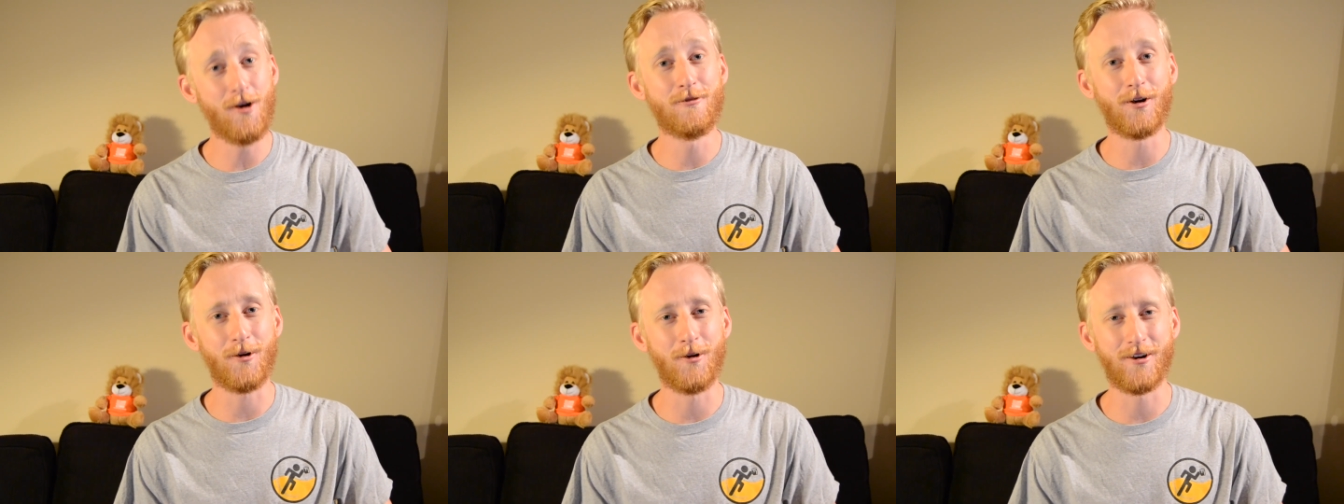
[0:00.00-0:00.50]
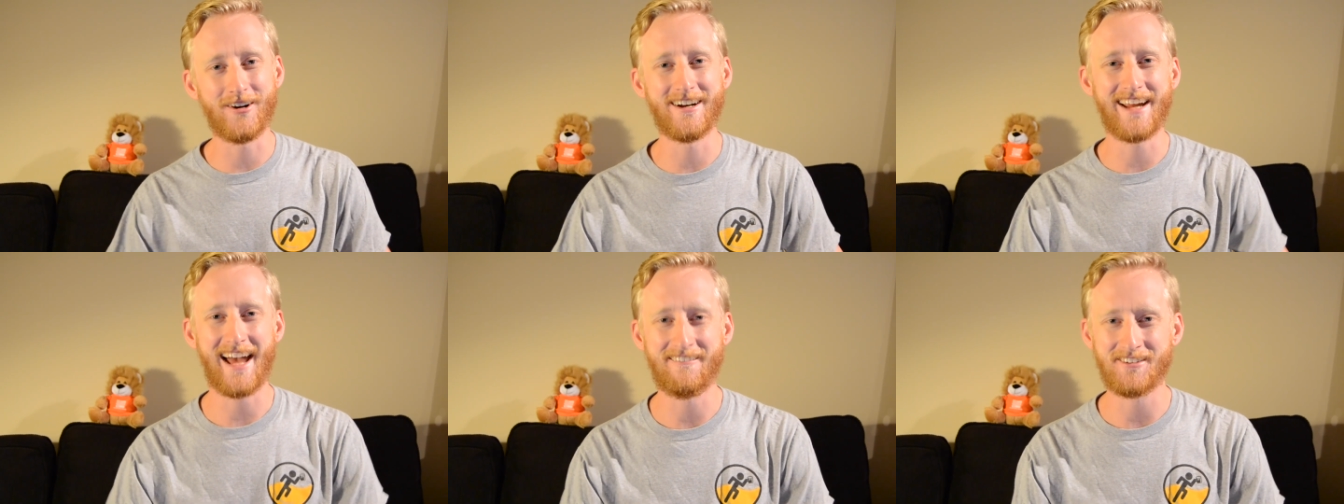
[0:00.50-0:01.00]
over
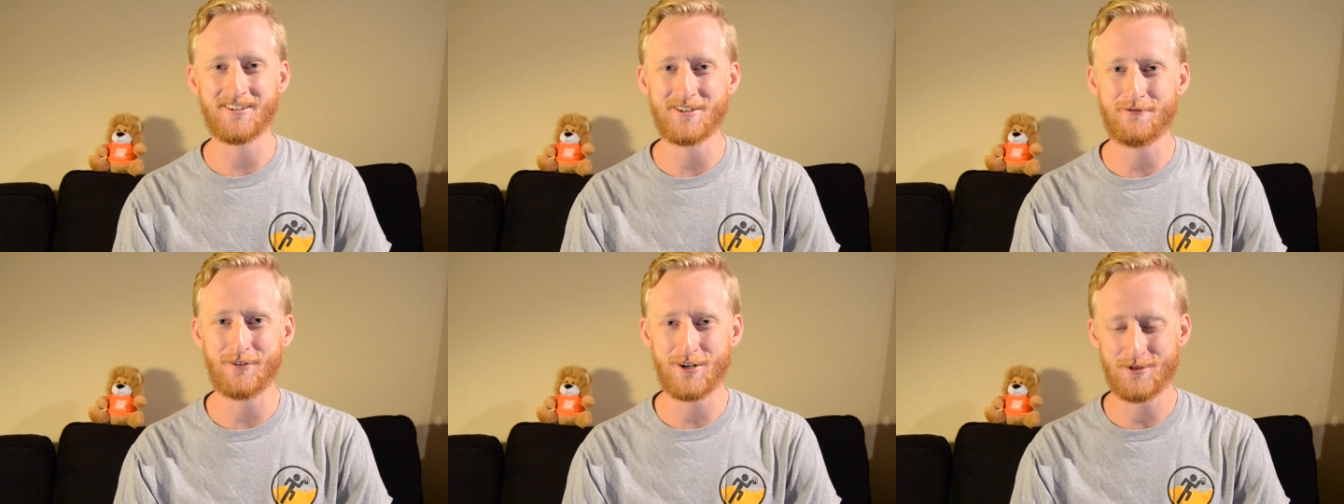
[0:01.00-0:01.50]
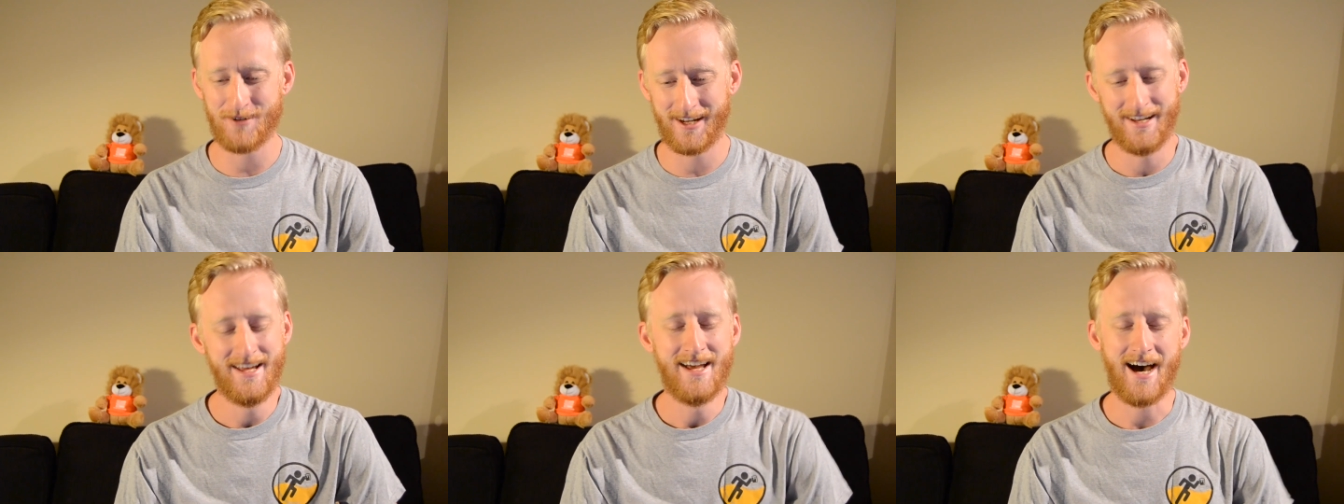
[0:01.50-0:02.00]
ordering after this first one,